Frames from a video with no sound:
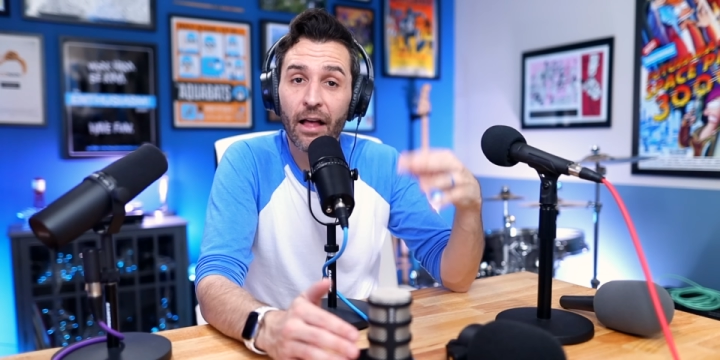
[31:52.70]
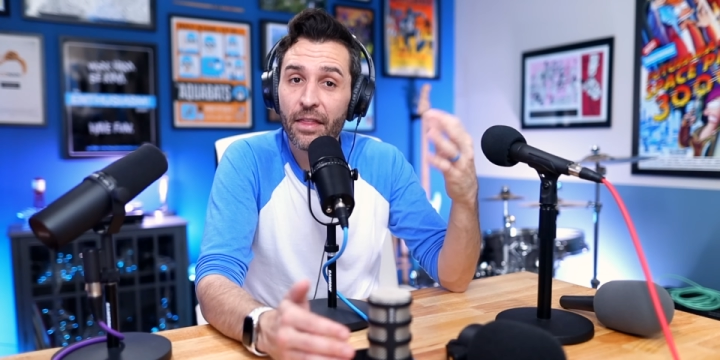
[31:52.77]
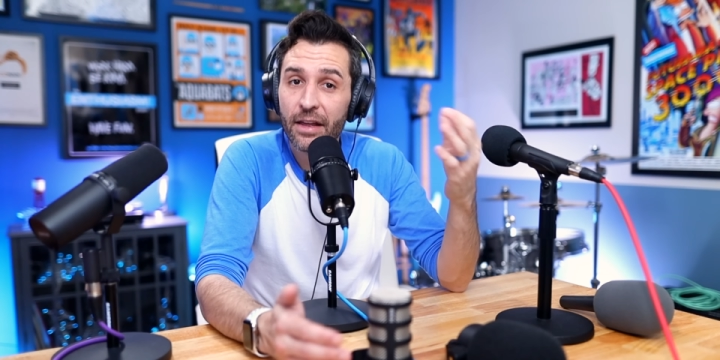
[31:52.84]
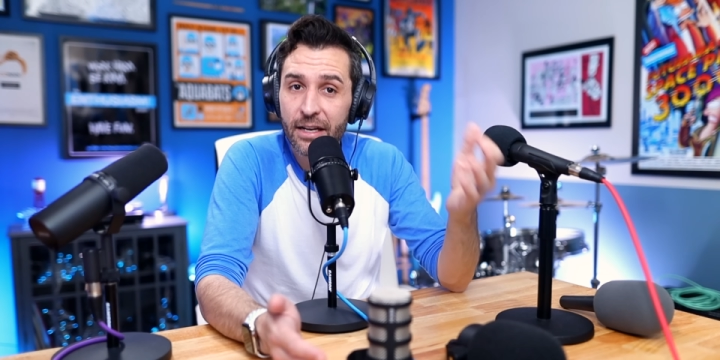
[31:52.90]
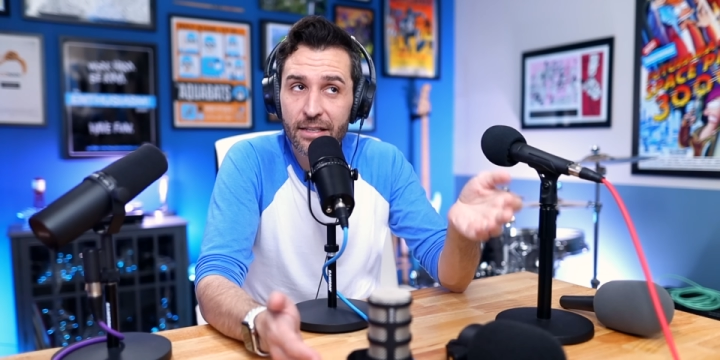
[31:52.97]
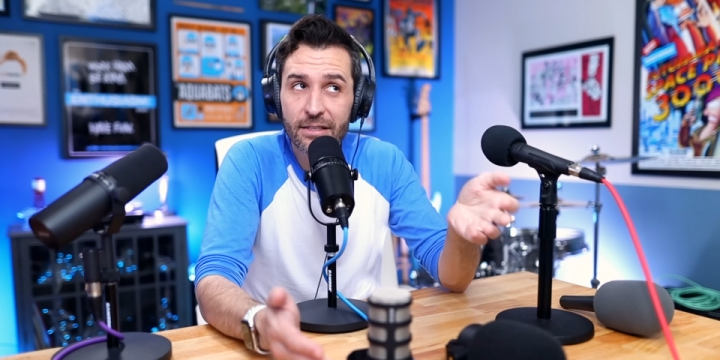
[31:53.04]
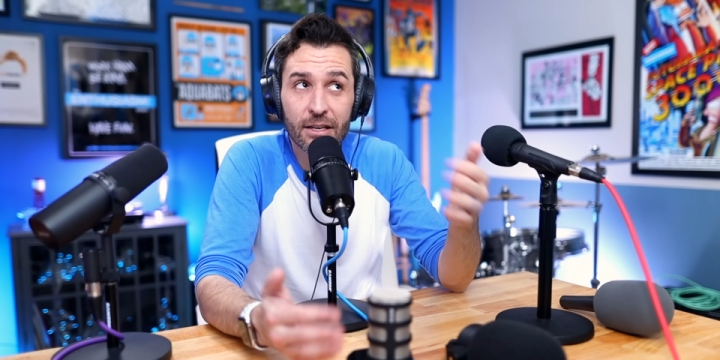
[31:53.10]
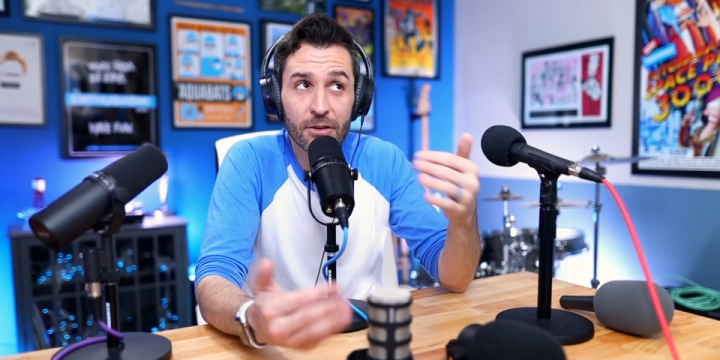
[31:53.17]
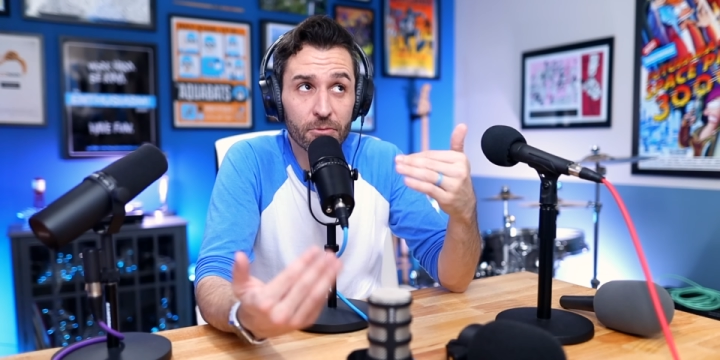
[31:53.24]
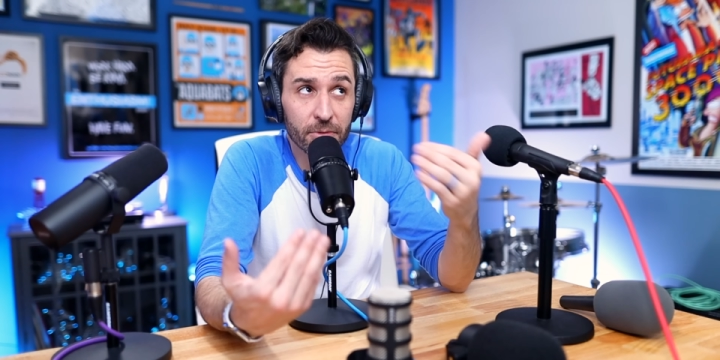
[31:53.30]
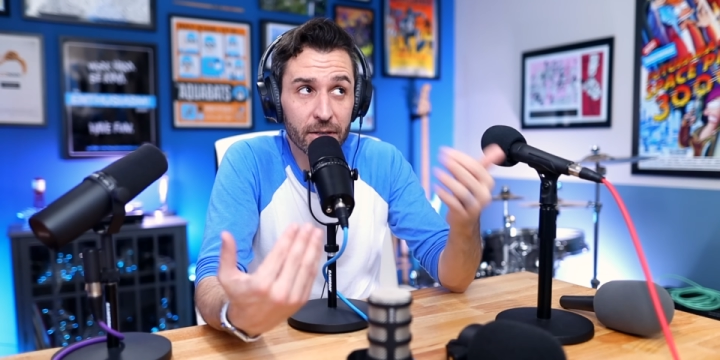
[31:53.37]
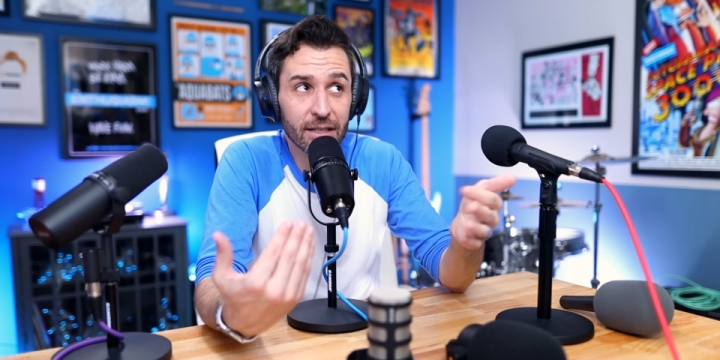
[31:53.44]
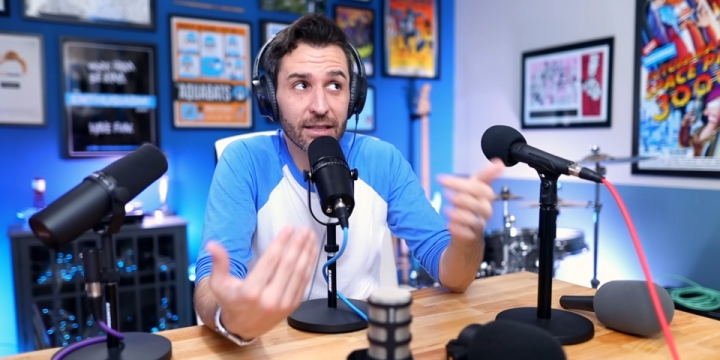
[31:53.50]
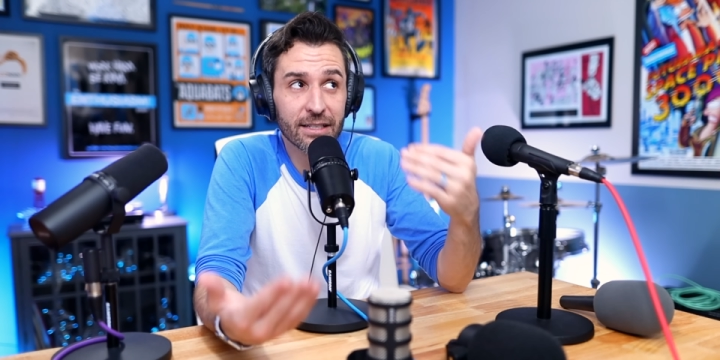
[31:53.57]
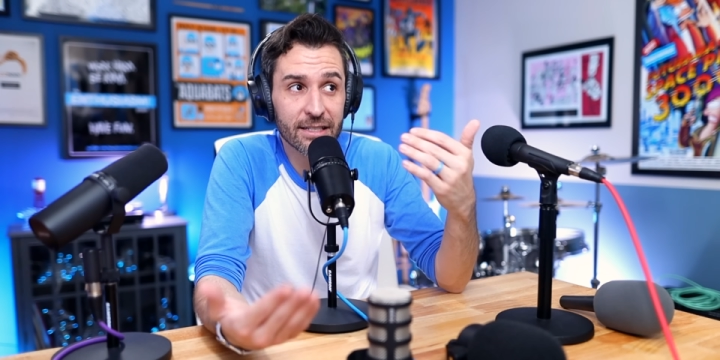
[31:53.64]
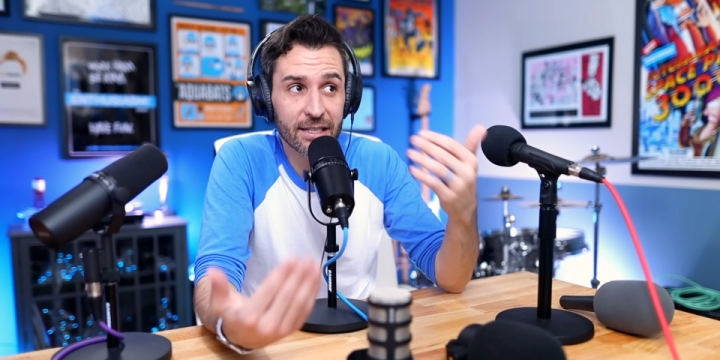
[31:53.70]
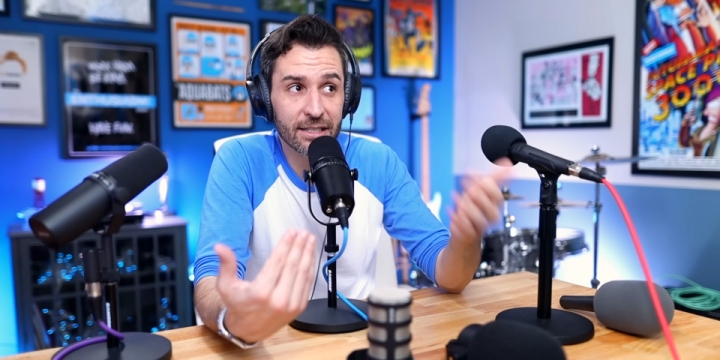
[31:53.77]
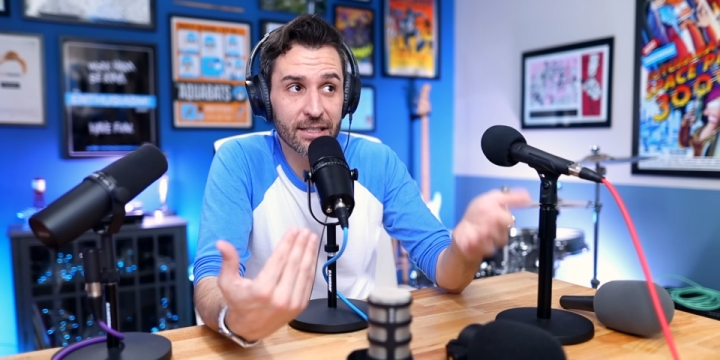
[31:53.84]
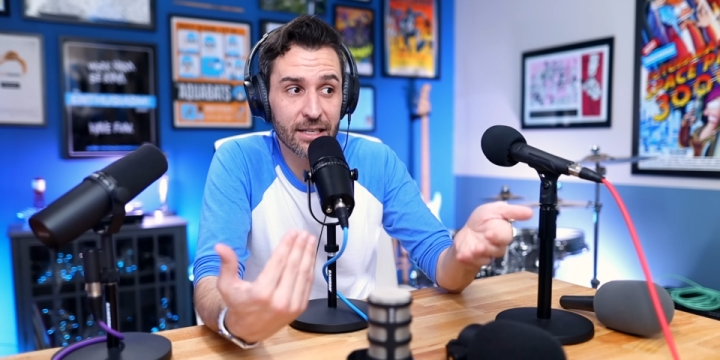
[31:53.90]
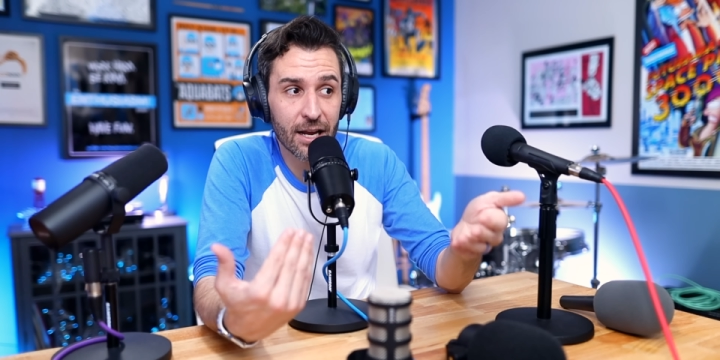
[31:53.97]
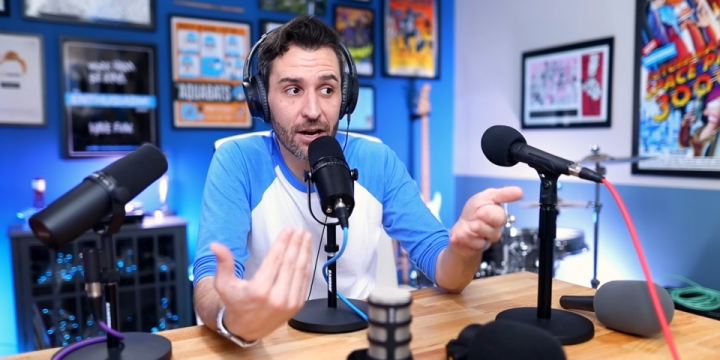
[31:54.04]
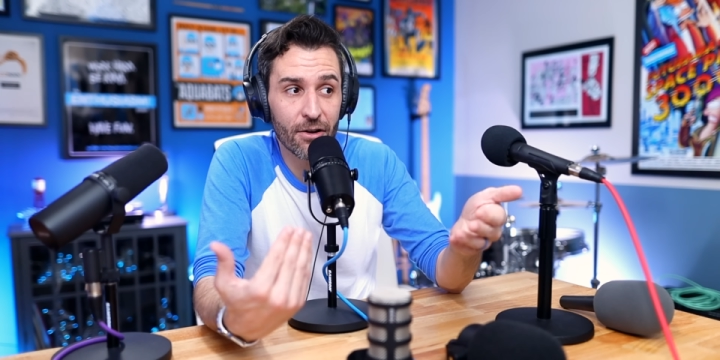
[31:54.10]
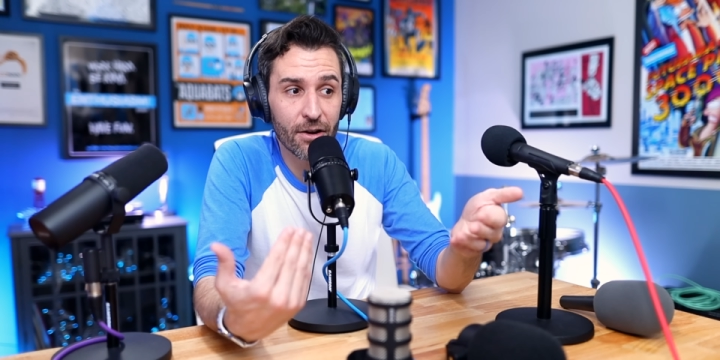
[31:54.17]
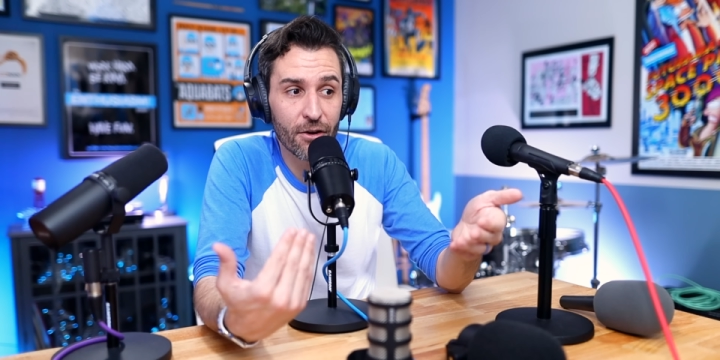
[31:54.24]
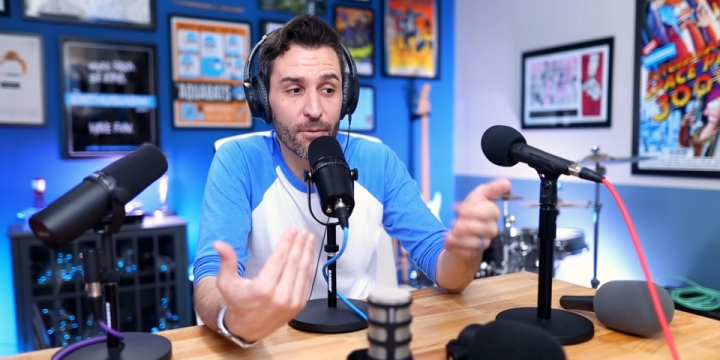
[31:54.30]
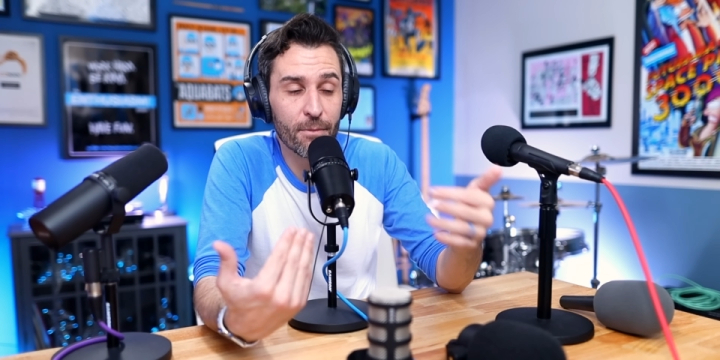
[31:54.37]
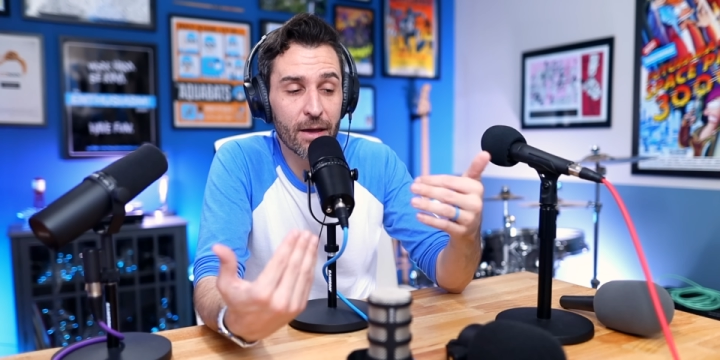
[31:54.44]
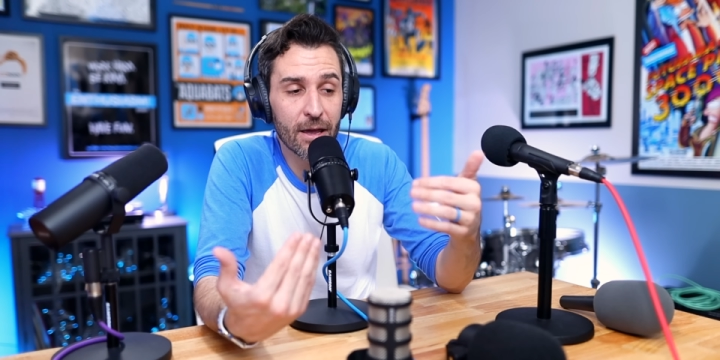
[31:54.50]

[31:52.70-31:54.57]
And that is a realistic scenario.